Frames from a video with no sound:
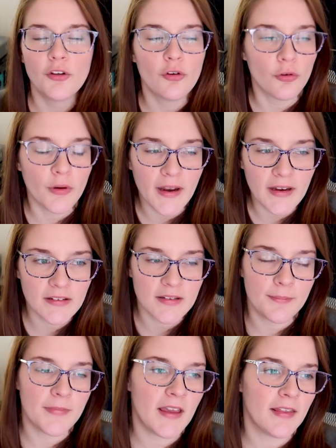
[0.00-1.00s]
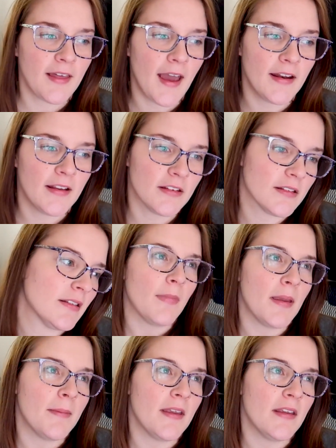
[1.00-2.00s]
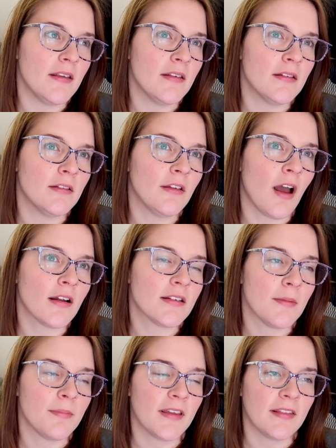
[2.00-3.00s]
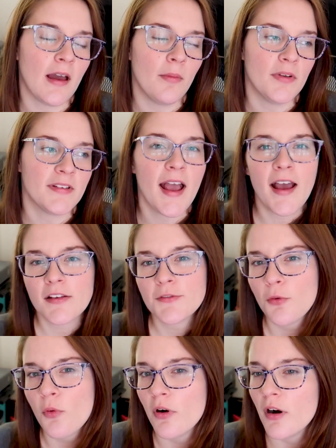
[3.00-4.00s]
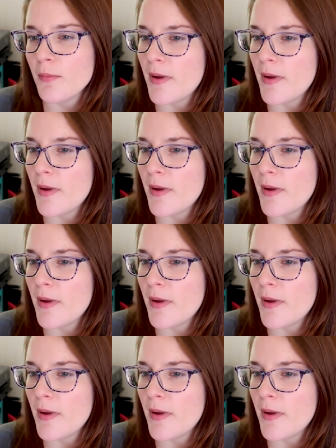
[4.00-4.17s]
you creating something that is maybe not something that was asked for,